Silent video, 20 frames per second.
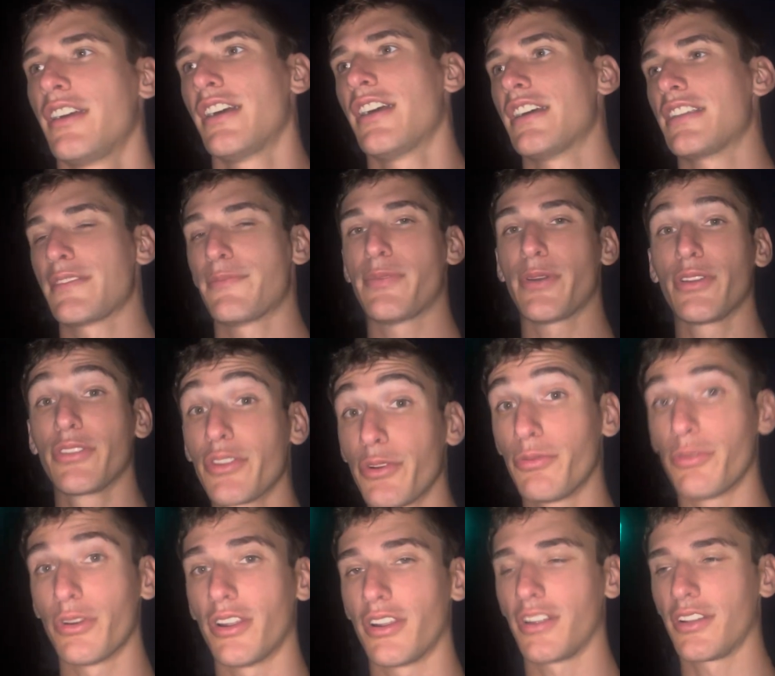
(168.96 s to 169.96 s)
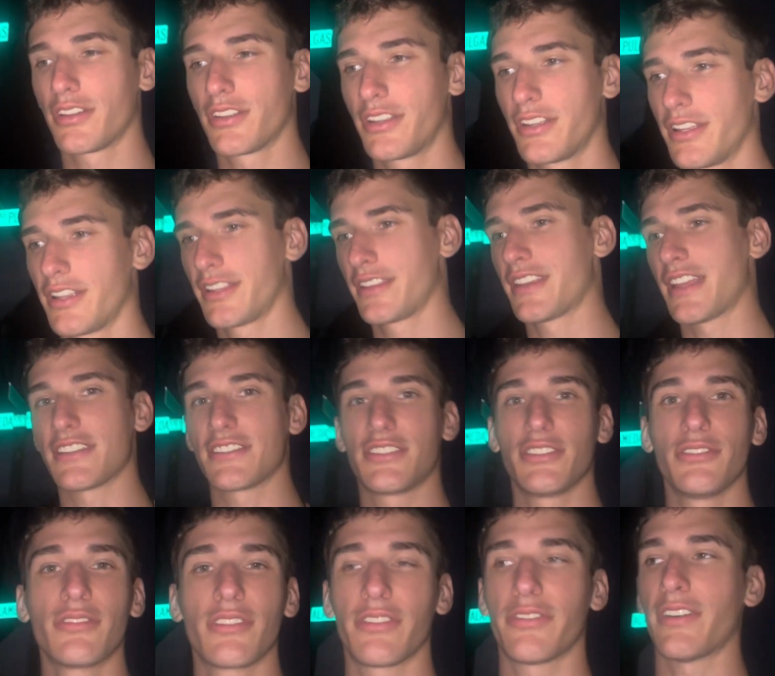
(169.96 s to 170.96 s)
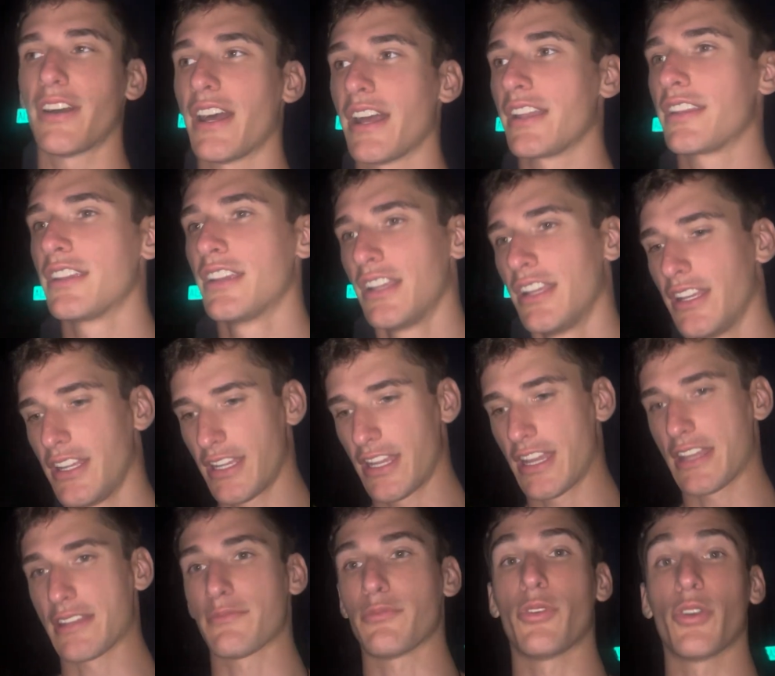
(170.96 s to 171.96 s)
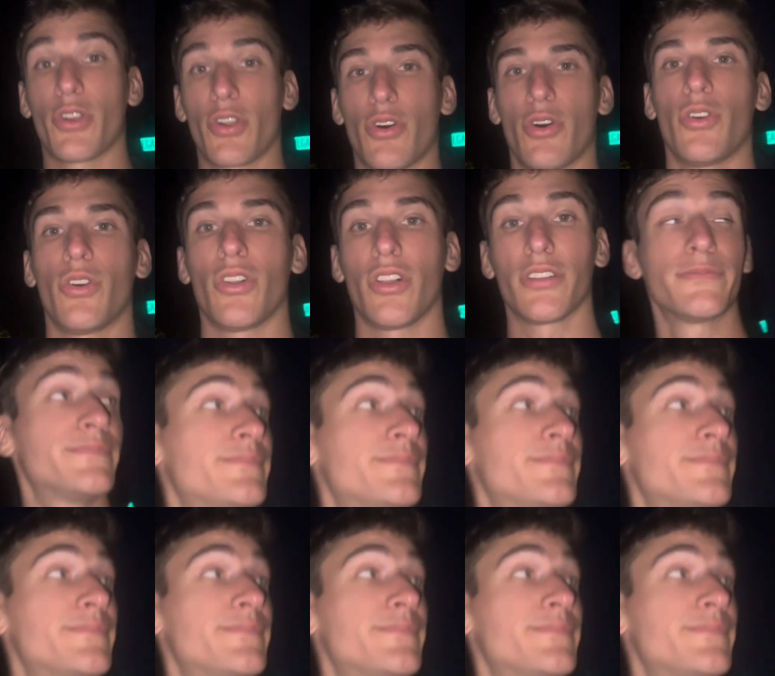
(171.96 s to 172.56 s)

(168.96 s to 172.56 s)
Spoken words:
and to build a world that is unified and more whole.